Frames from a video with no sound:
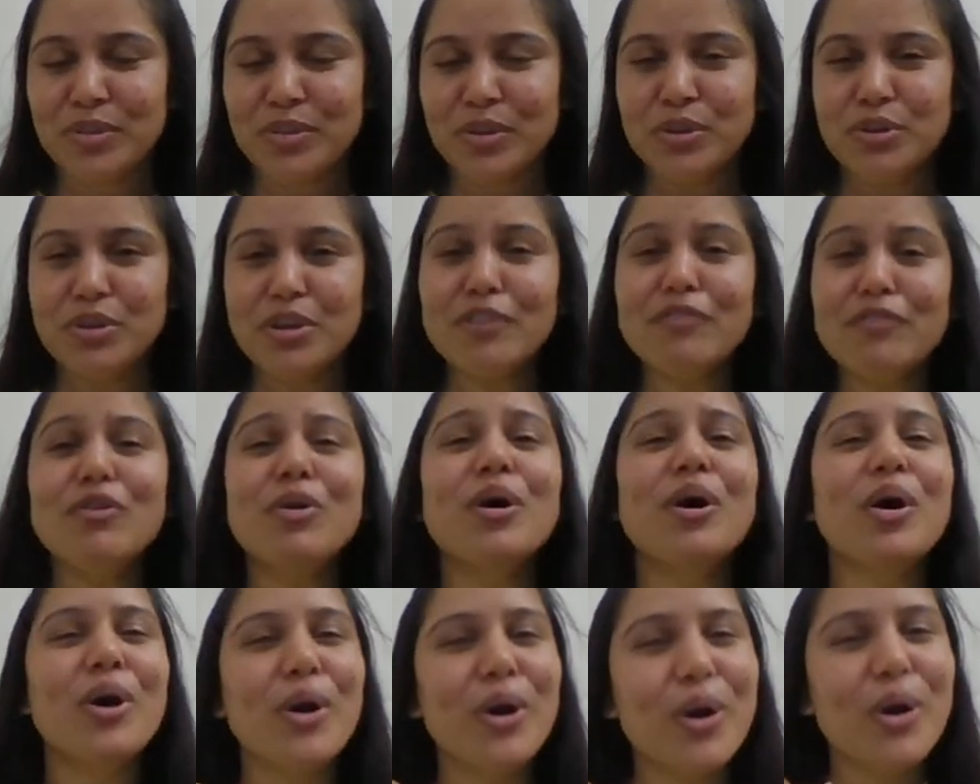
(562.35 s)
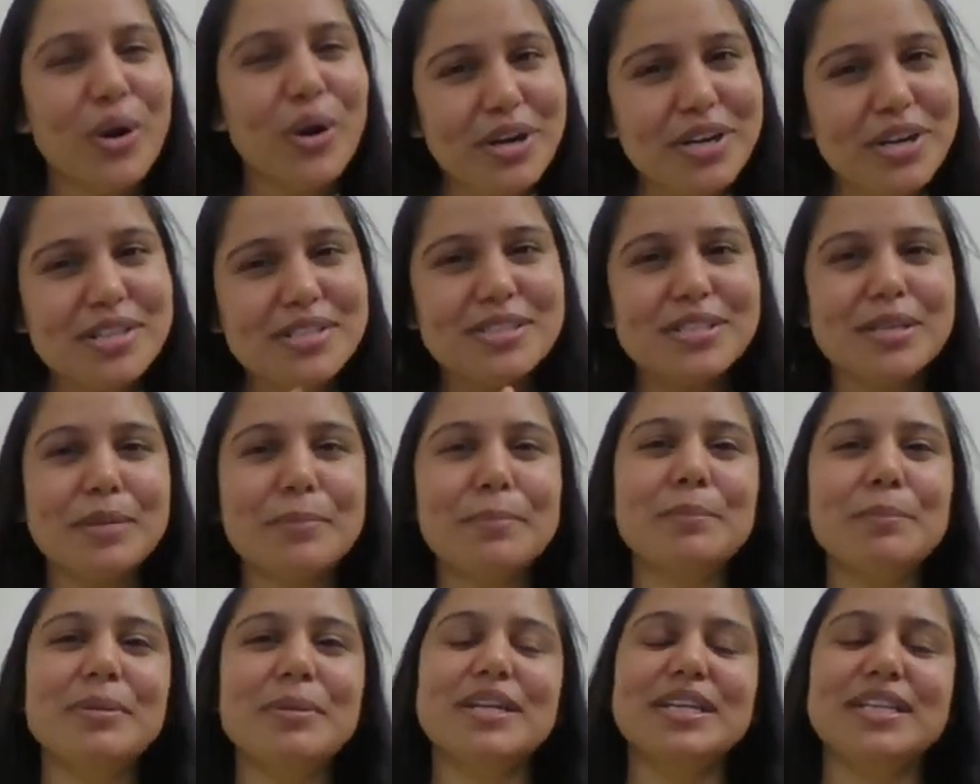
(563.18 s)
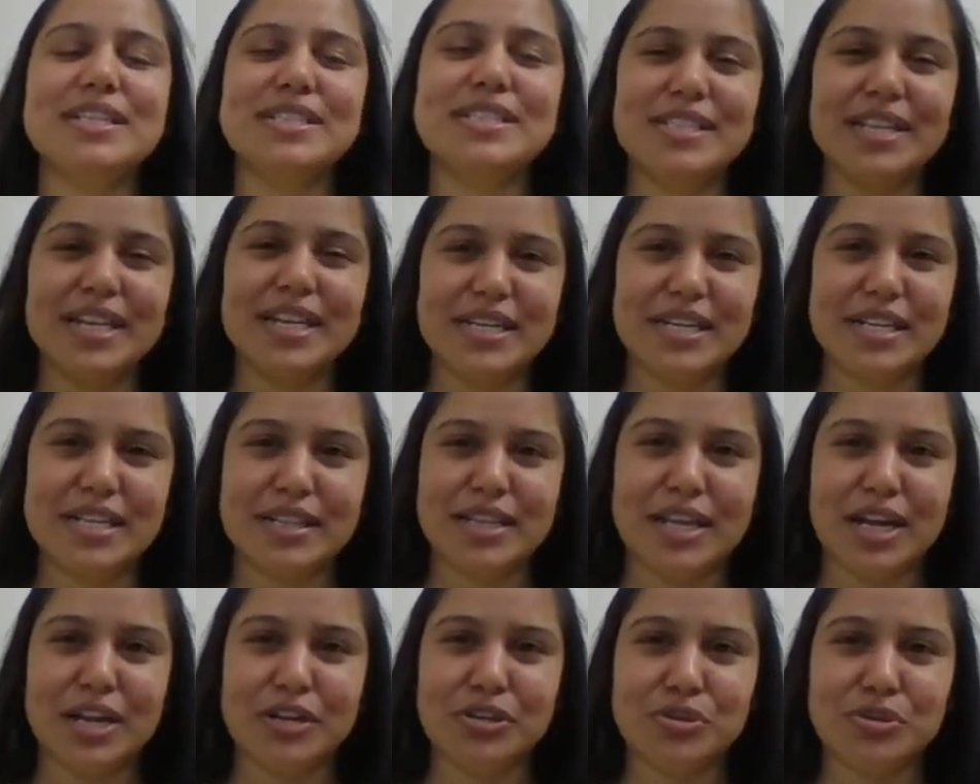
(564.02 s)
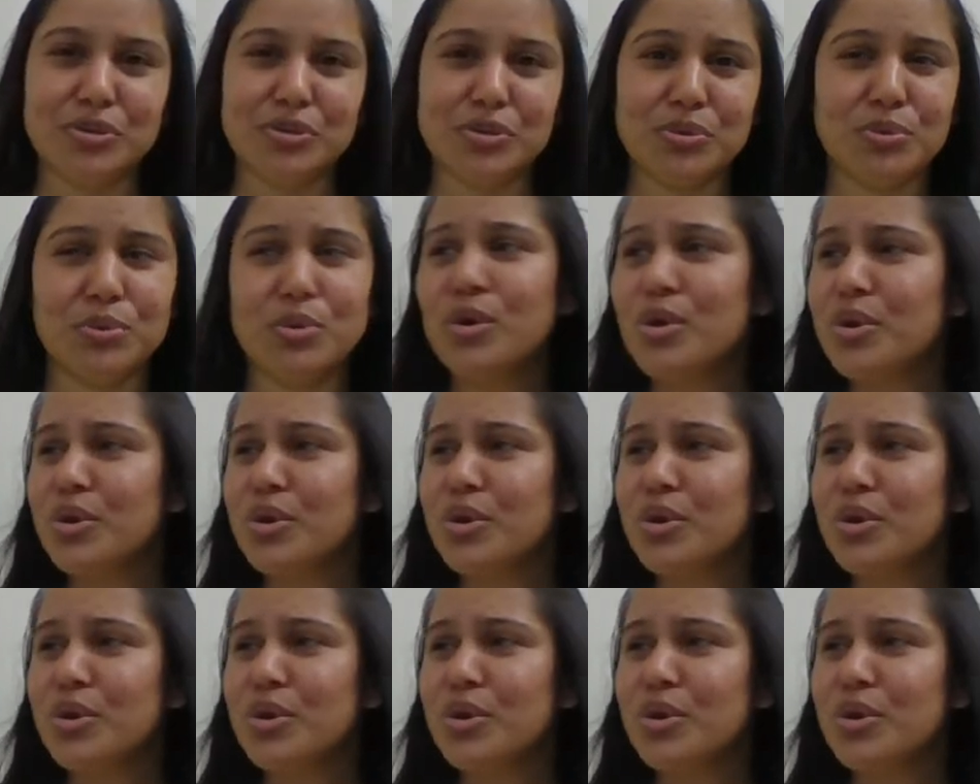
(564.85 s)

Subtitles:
You have heard somebody stating that to you.